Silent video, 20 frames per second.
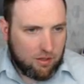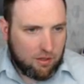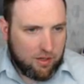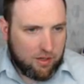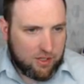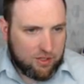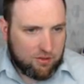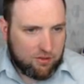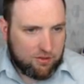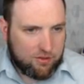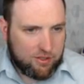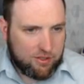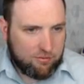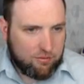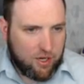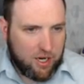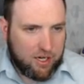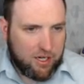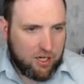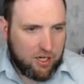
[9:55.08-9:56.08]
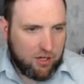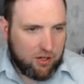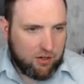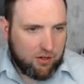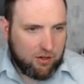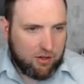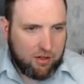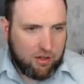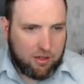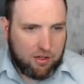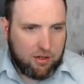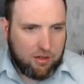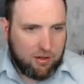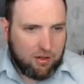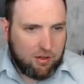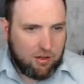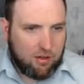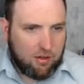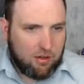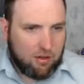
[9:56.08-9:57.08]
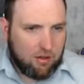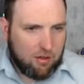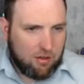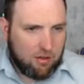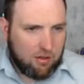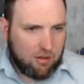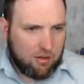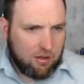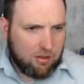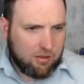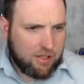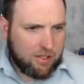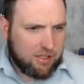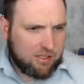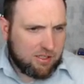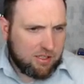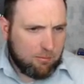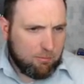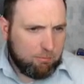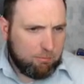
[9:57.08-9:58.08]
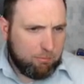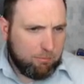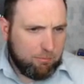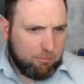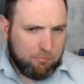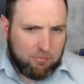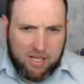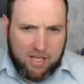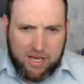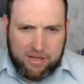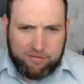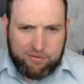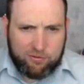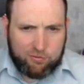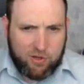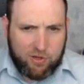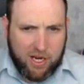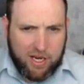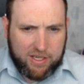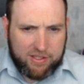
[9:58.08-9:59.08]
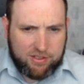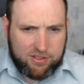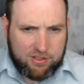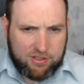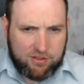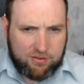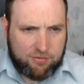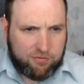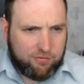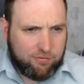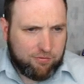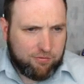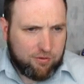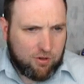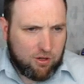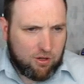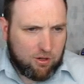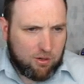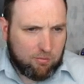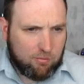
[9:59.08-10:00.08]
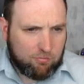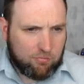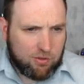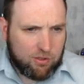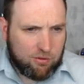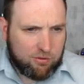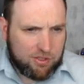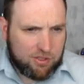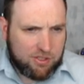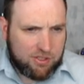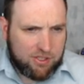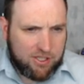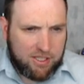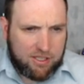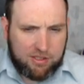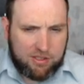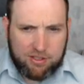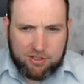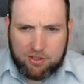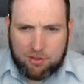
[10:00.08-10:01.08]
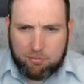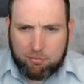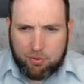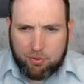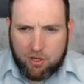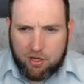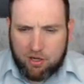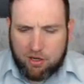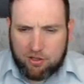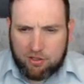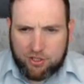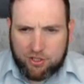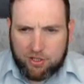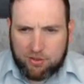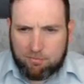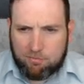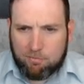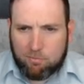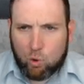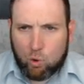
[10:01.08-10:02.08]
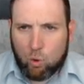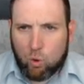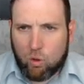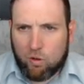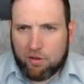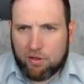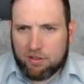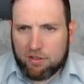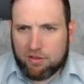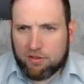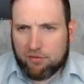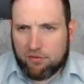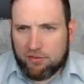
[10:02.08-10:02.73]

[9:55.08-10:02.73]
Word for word: All right, so you can see right here, got some Life Rights from Christina DeBarge and more.